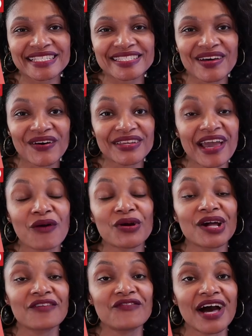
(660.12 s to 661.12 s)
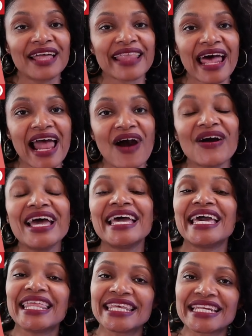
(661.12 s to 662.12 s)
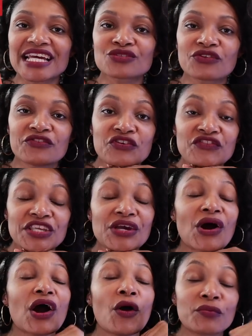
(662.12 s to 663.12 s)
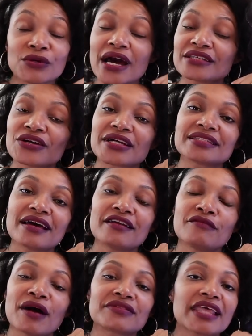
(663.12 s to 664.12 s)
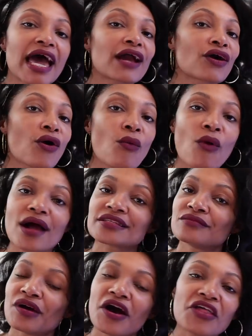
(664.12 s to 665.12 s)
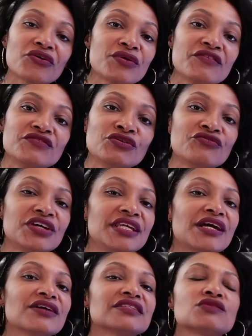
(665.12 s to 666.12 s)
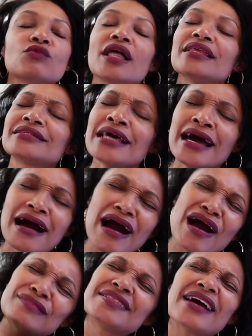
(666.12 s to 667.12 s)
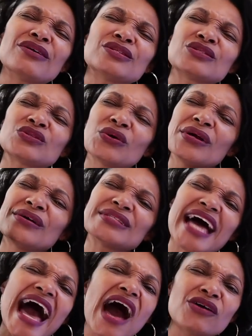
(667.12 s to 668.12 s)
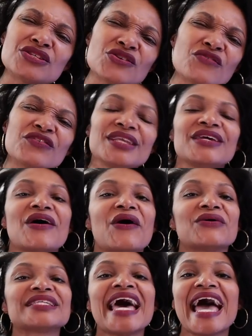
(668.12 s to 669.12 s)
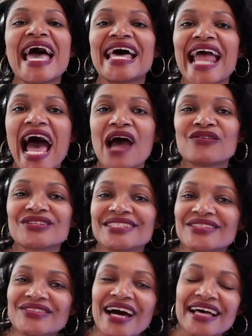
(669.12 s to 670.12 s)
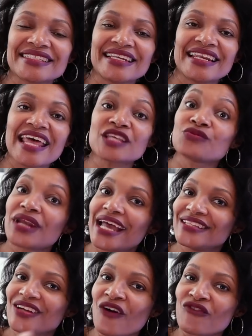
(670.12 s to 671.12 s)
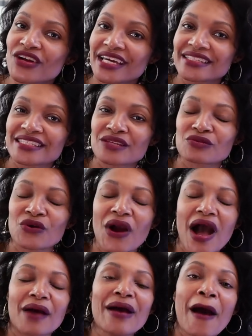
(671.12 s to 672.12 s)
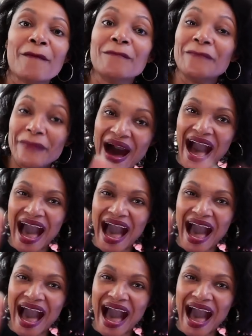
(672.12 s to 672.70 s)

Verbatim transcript: So yeah, we're gonna find that out in the next review video. I hope you guys are excited about that. Go watch some other review videos, as well as upcycle tutorials, how-to videos, and I will see you guys in the next one. And don't forget to subscribe. Bye.